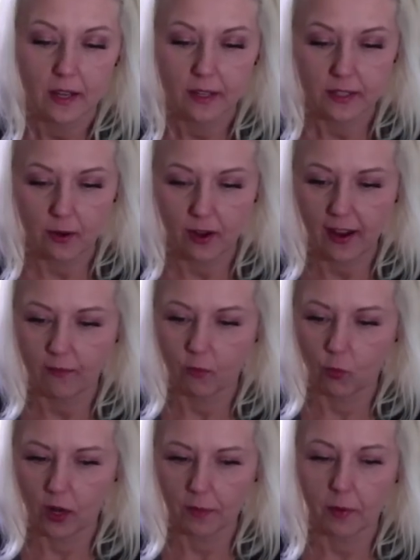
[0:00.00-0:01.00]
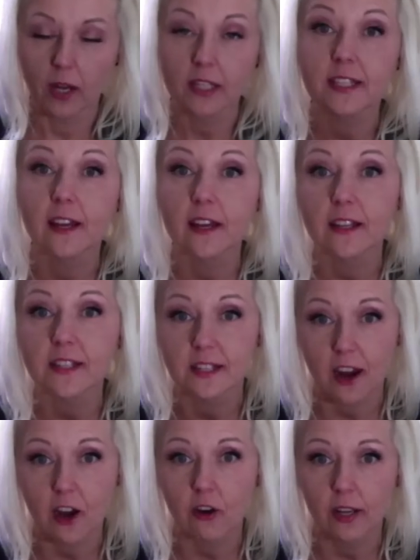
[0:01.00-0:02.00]
So I have one box.
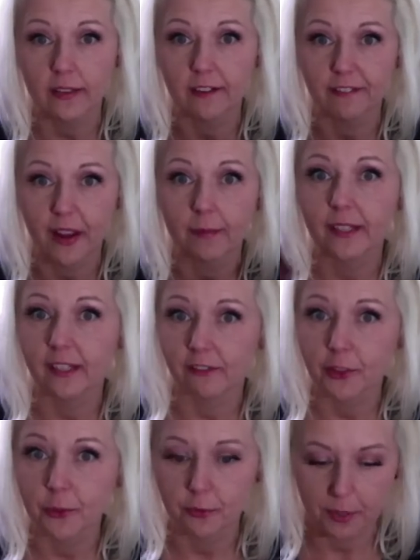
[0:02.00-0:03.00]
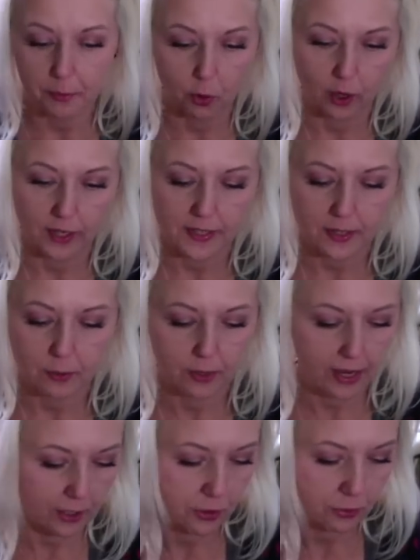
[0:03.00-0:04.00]
Sarah and the family have 3 boys. So
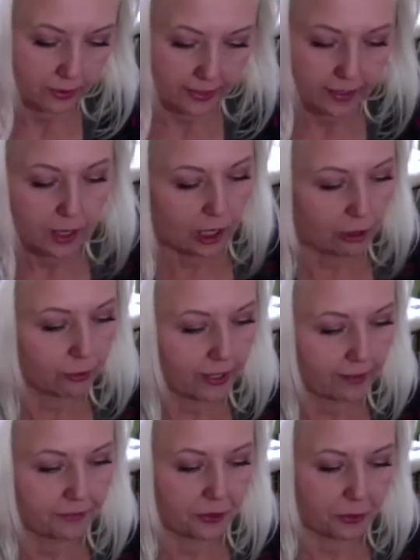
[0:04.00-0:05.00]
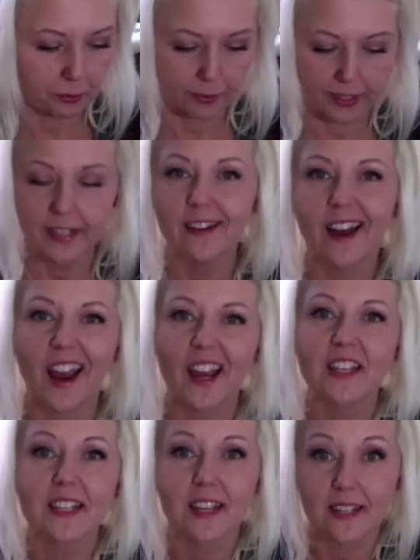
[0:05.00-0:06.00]
naturally, we have 3
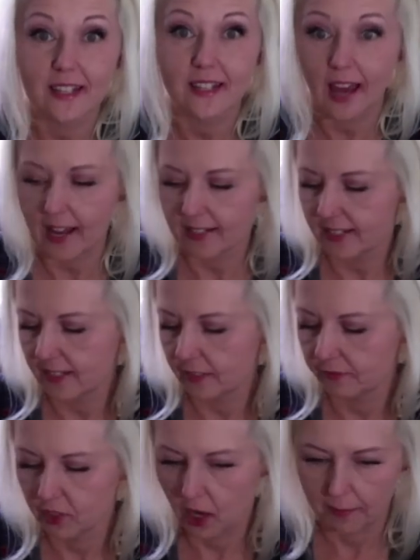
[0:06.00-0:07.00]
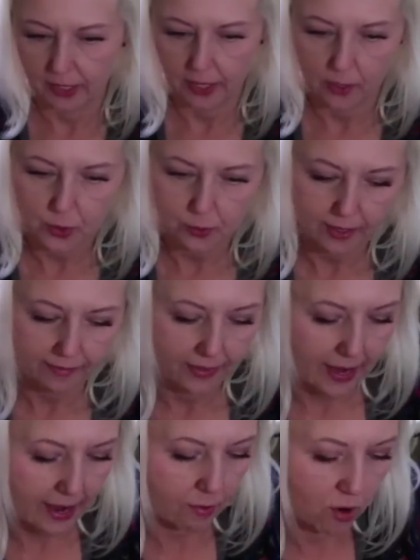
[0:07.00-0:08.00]
nice sets of dominoes. We have
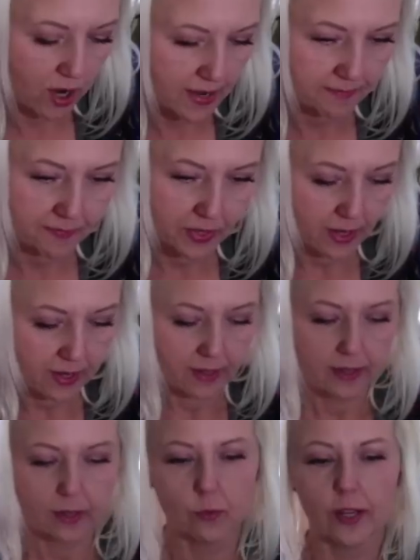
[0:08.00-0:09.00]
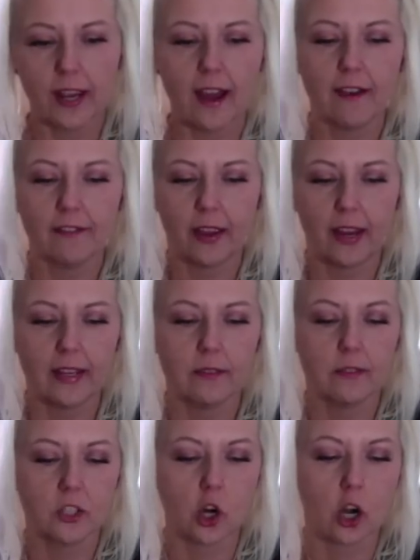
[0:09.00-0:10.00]
that one. Then we have a
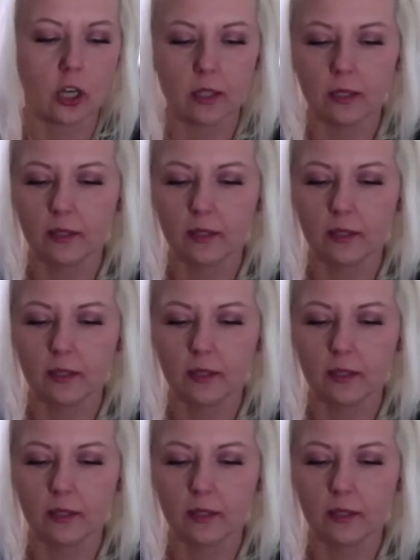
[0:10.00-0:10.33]
dark